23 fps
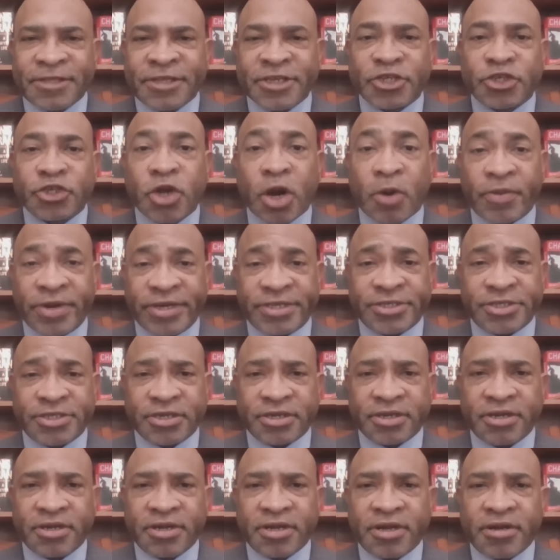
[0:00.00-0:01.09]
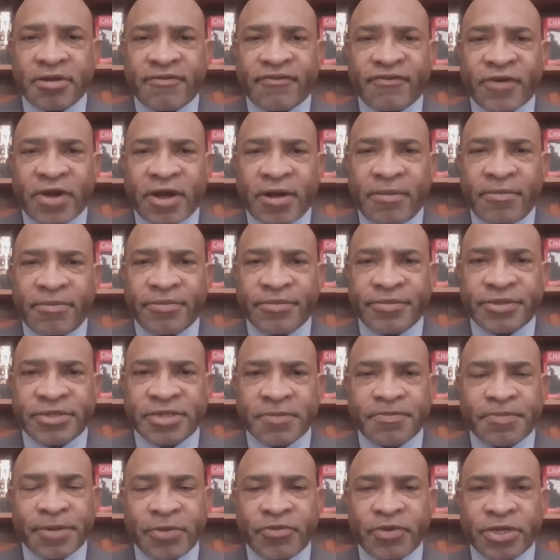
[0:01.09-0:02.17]
discouraged from
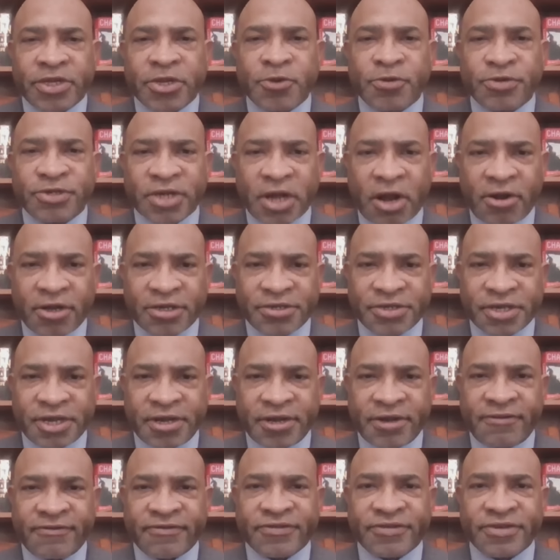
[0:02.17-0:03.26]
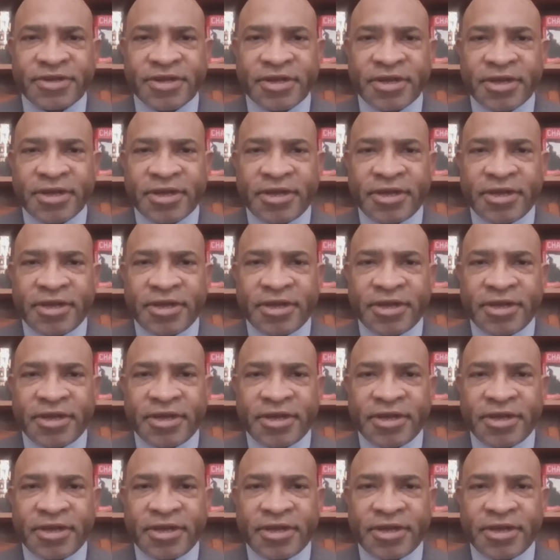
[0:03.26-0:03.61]
simply recusing ourselves